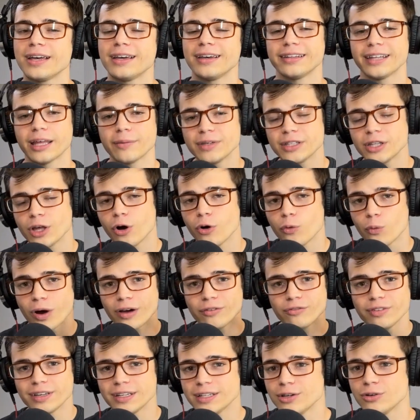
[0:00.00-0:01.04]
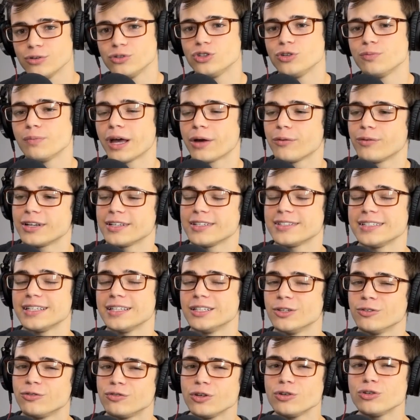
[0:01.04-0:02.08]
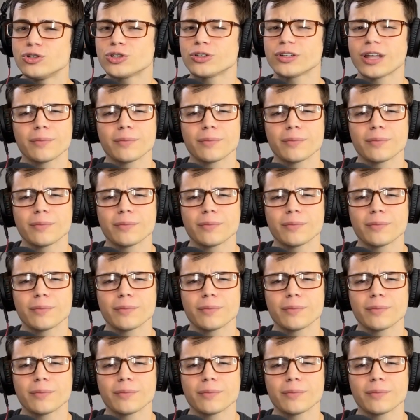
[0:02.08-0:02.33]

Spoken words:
Let me know what videos you might want to see in the future.